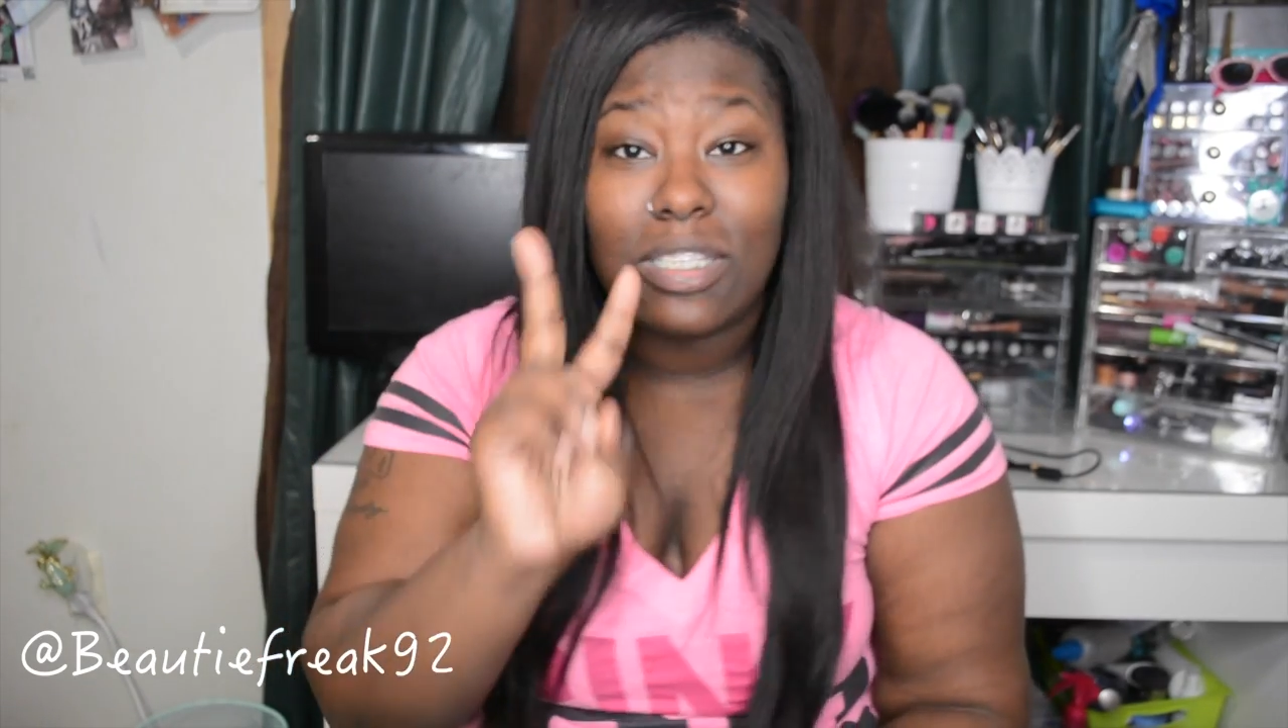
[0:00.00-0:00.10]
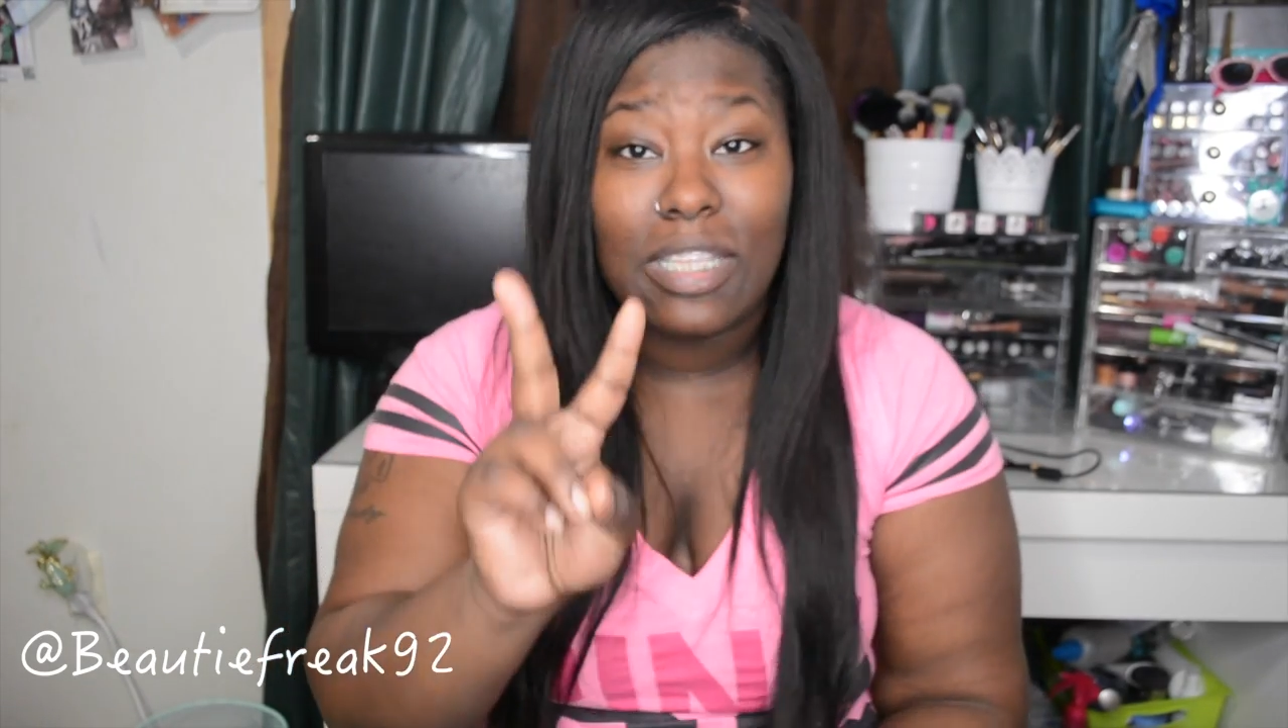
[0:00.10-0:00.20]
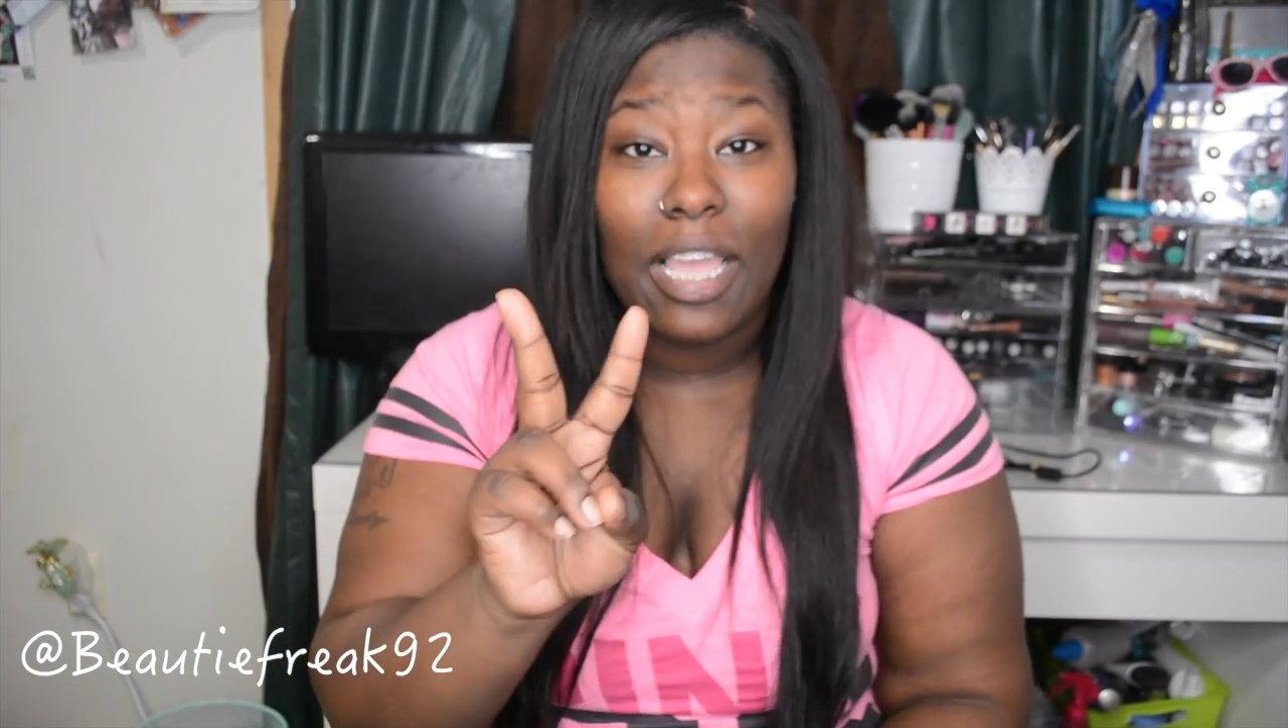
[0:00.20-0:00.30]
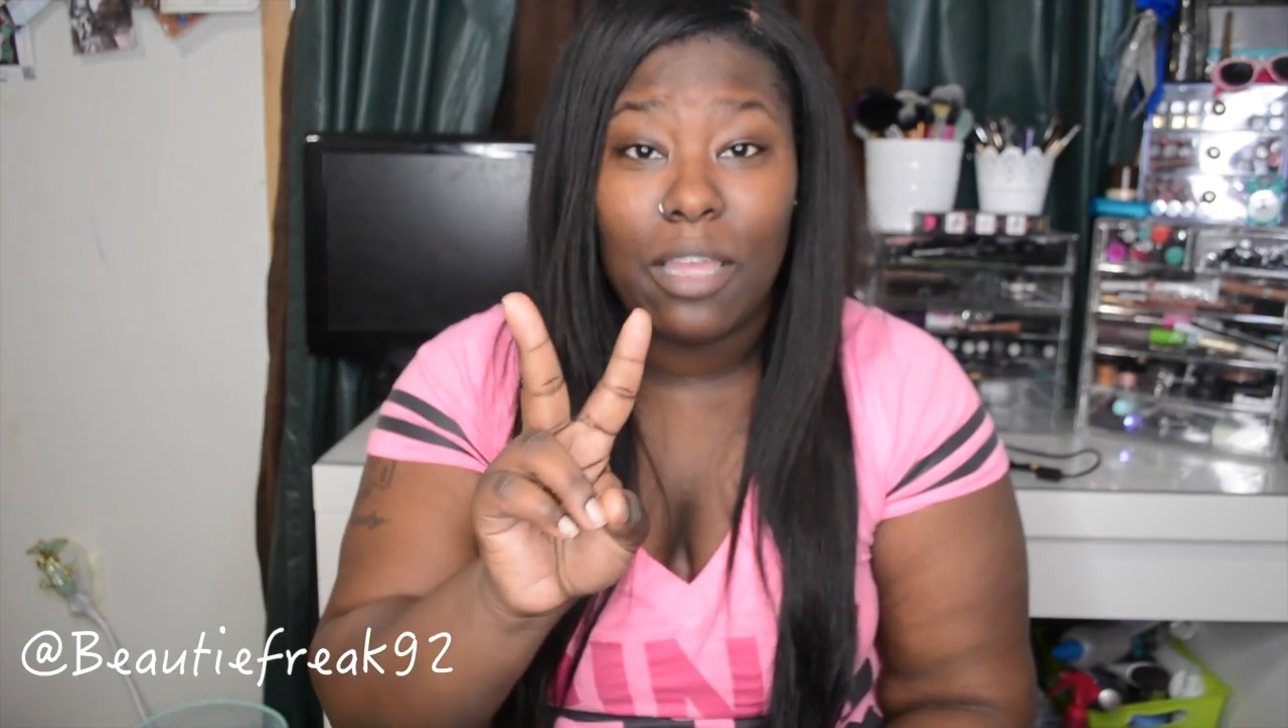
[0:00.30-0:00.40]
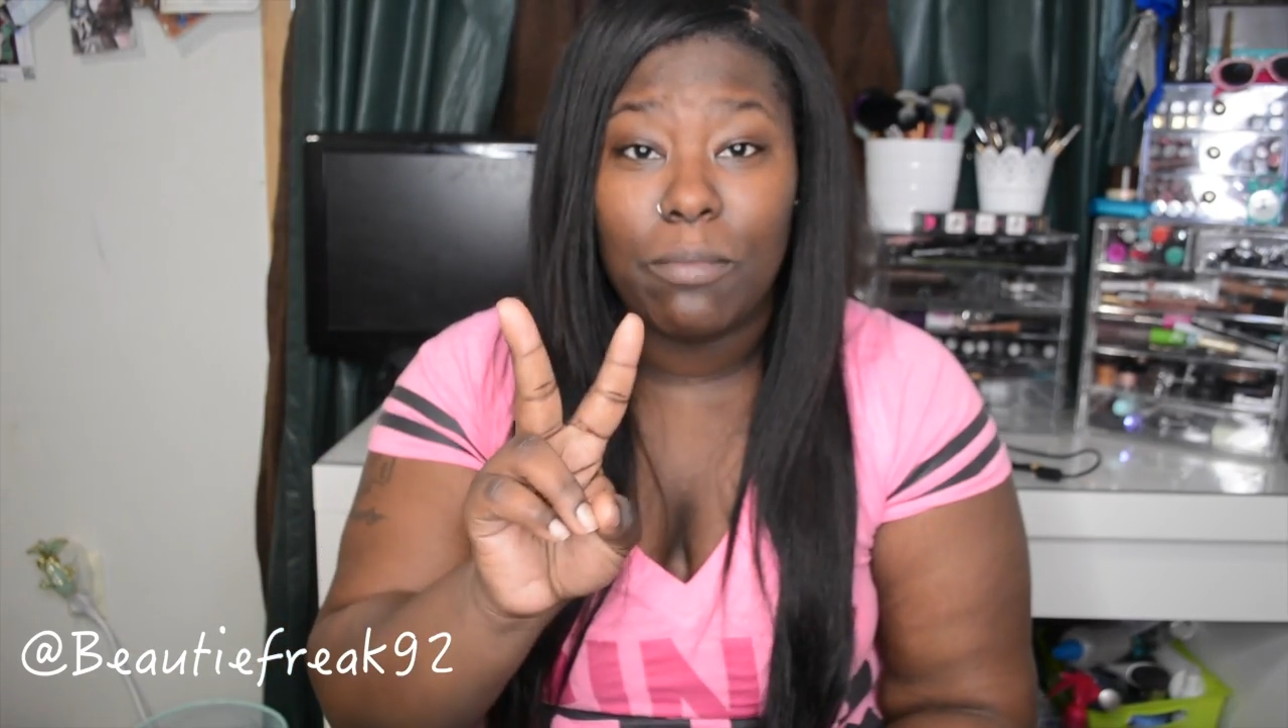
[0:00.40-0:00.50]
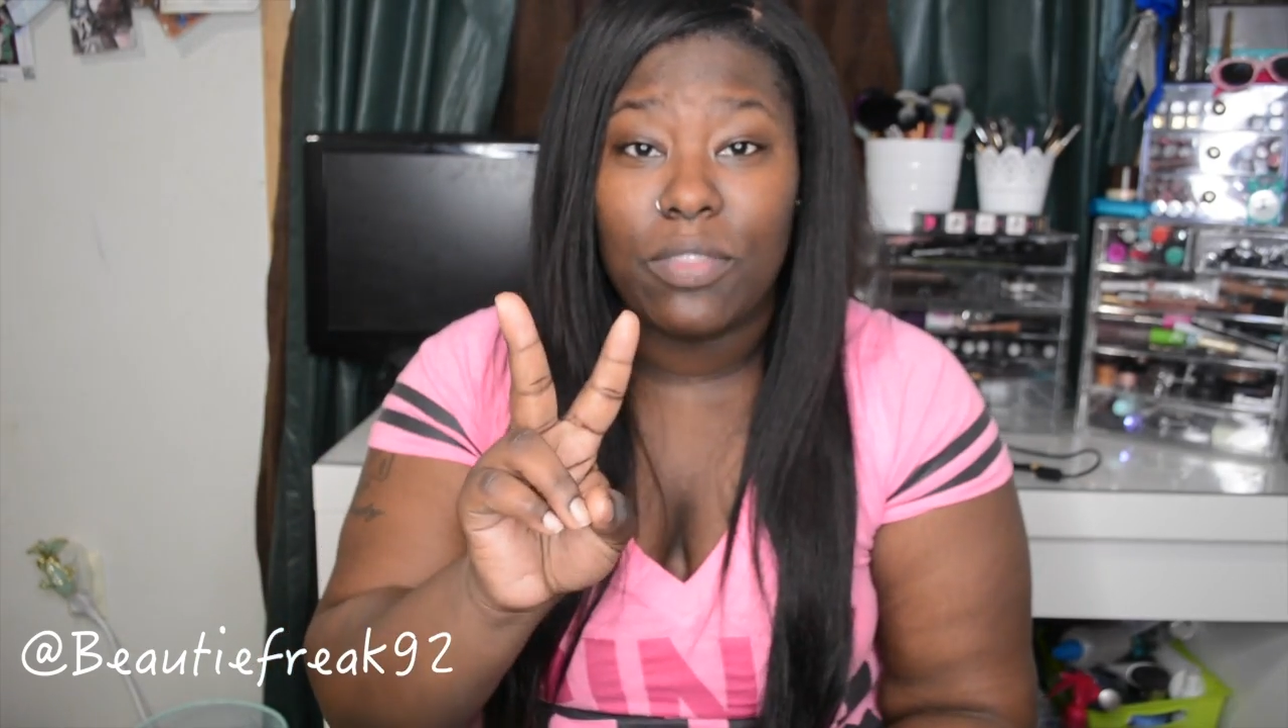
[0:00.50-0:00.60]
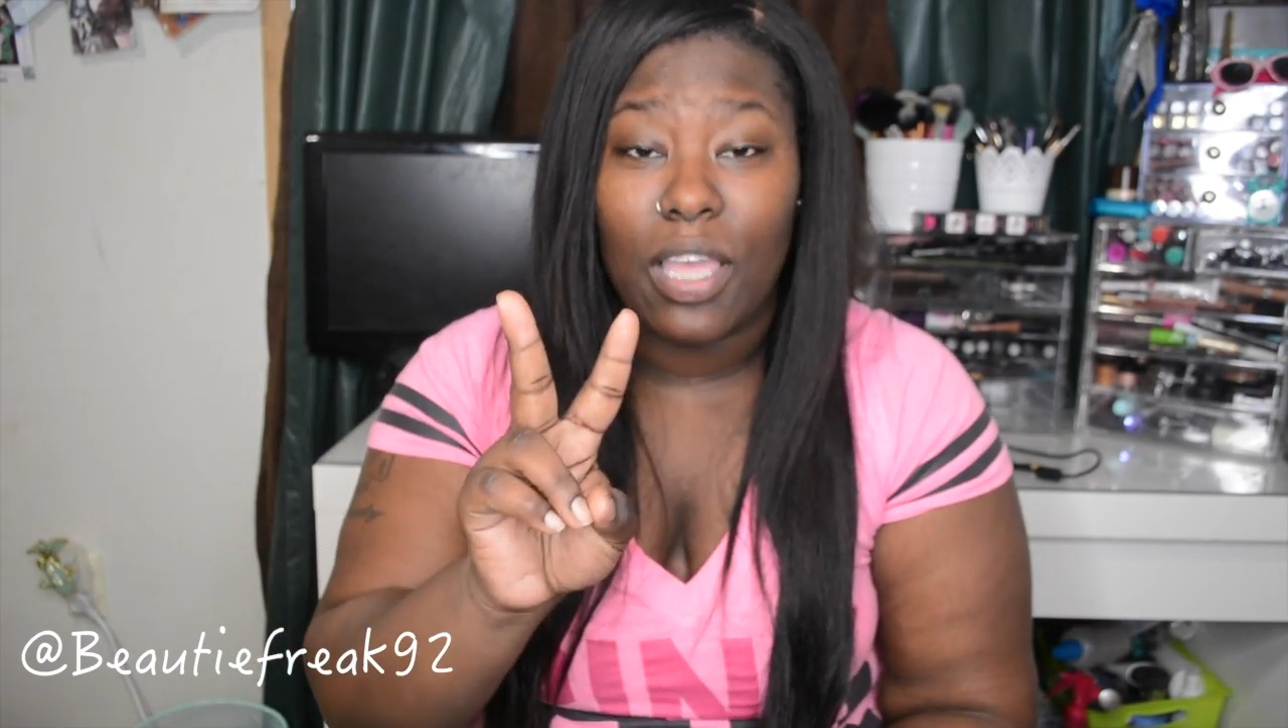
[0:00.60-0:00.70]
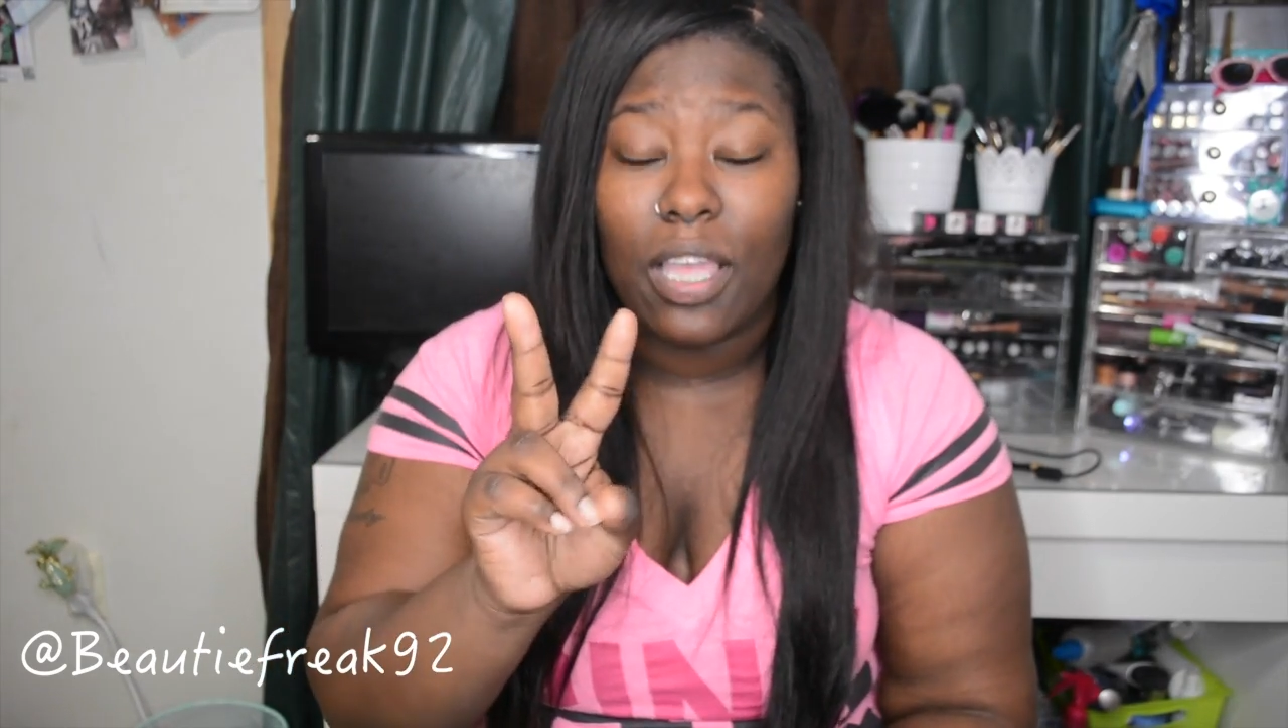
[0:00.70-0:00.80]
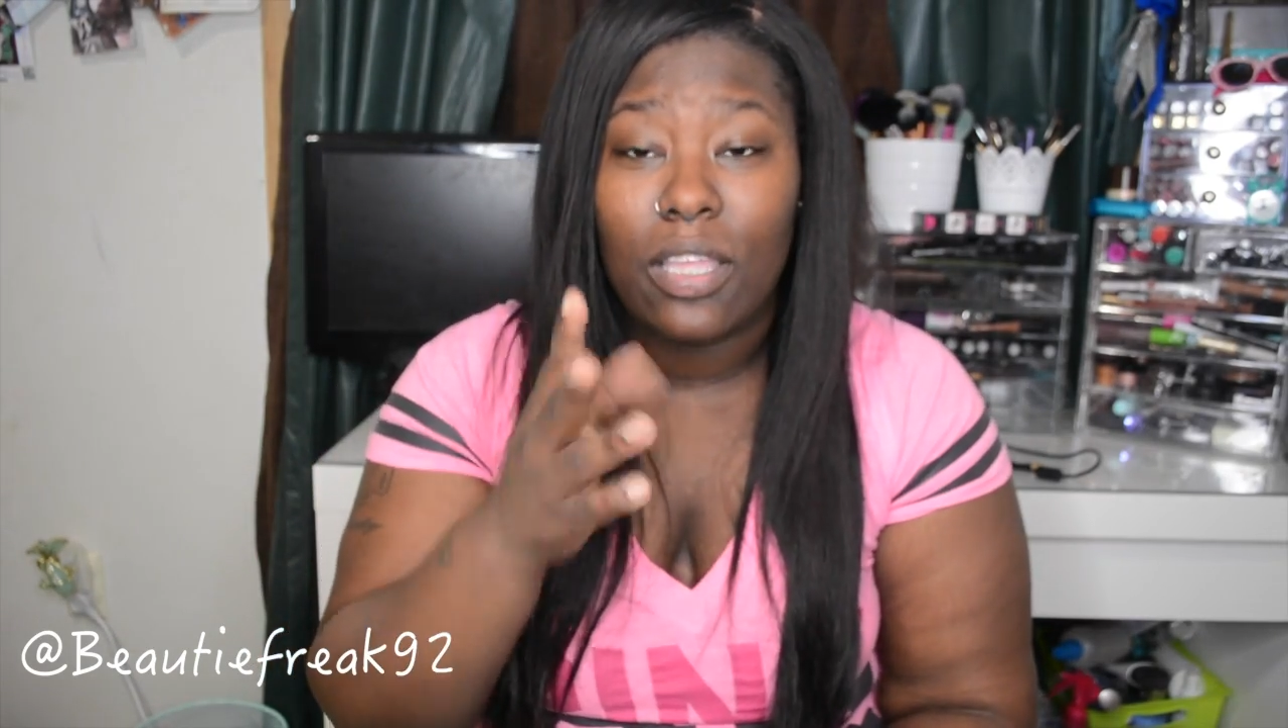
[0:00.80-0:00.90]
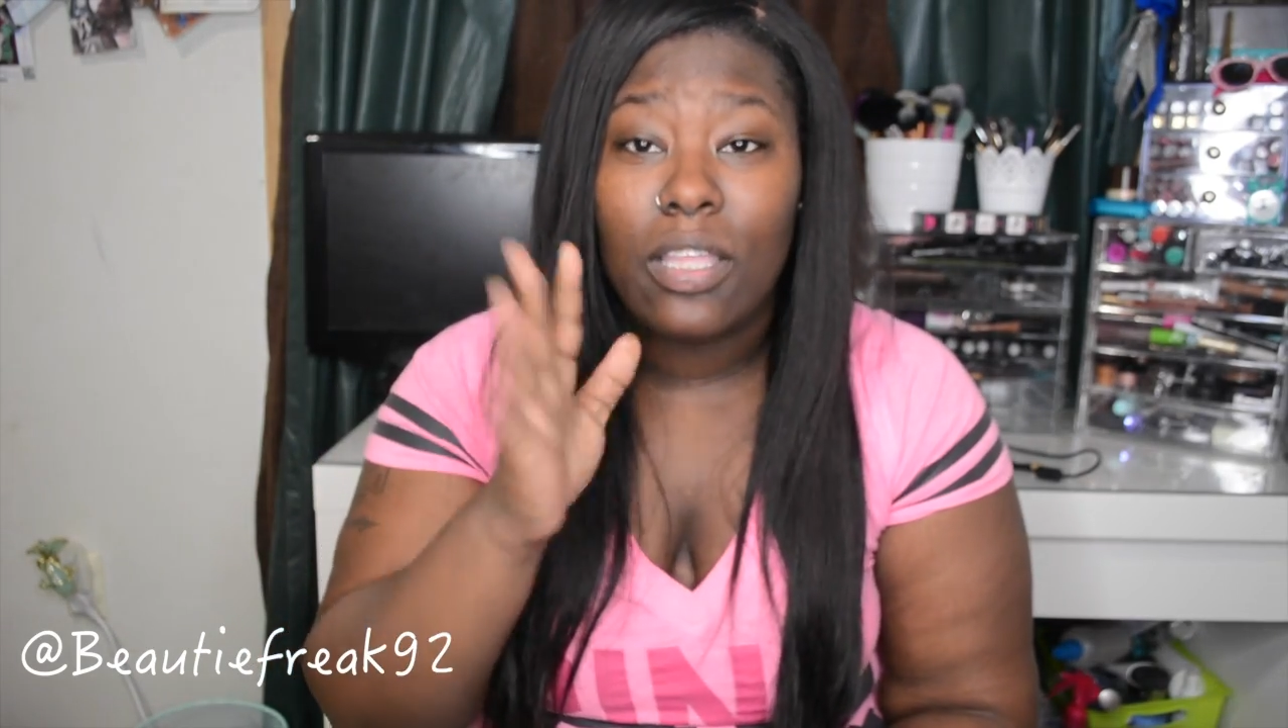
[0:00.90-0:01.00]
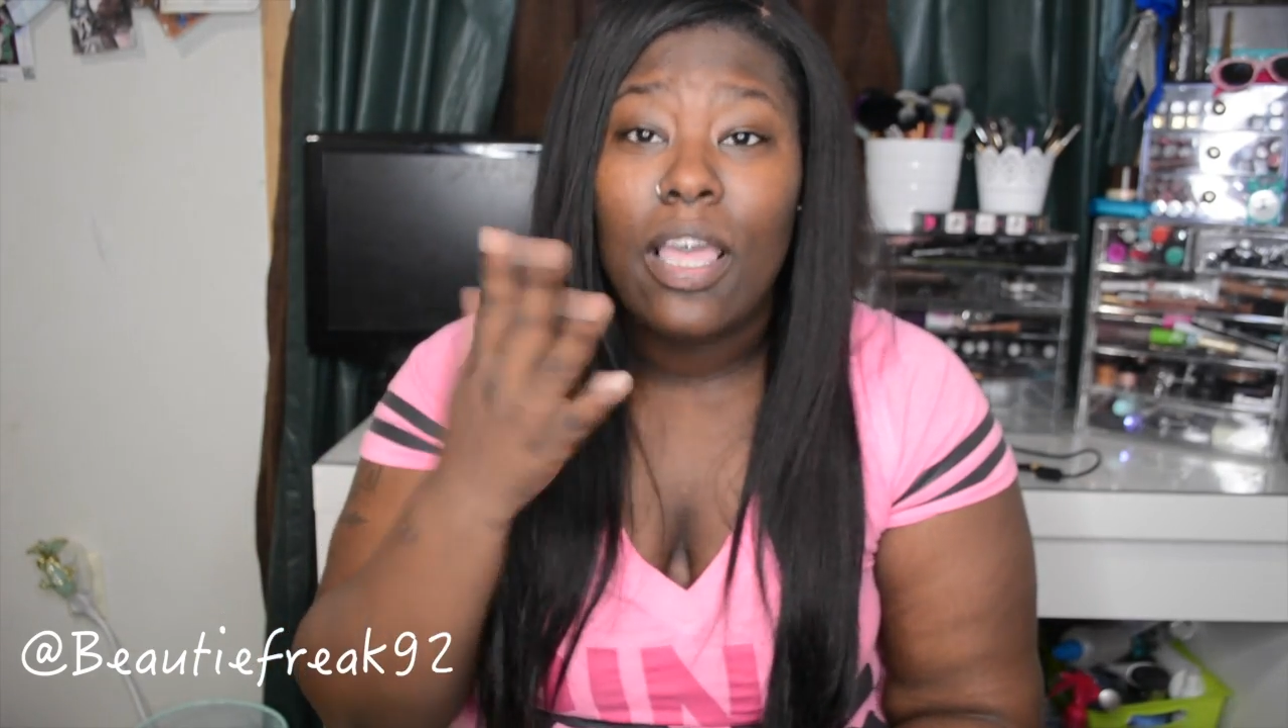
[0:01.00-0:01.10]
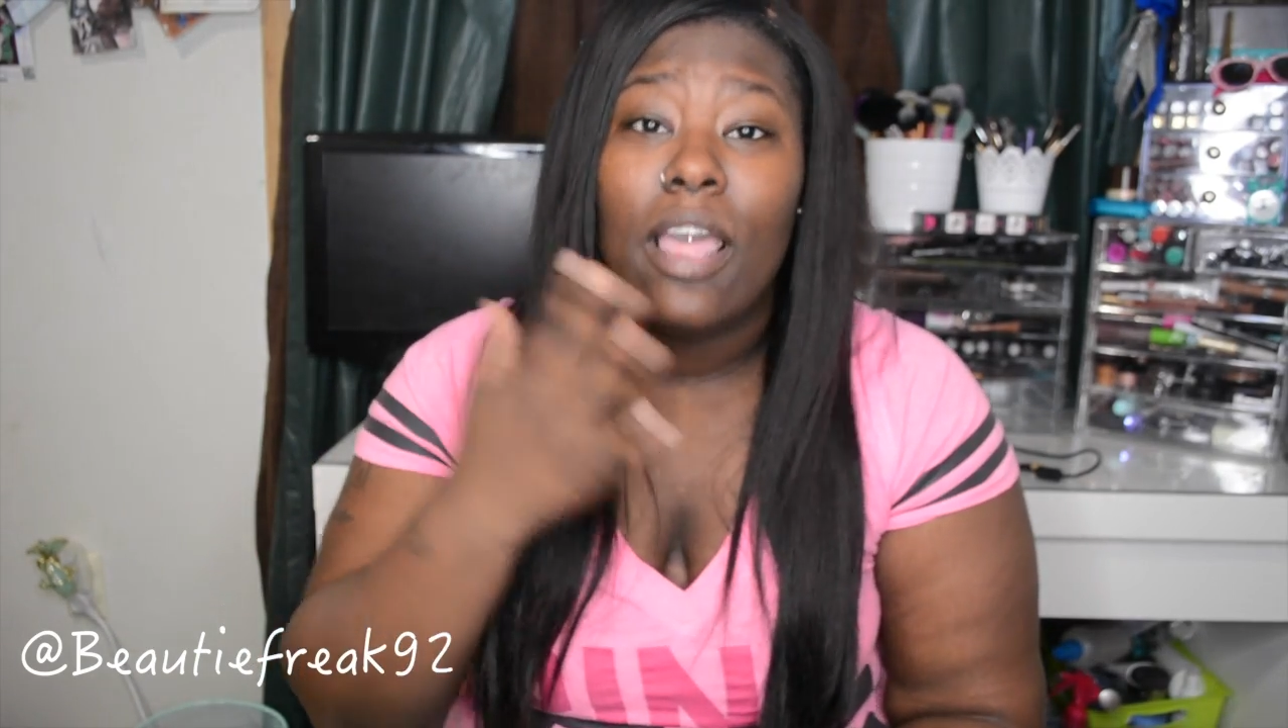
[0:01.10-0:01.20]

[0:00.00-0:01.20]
second thing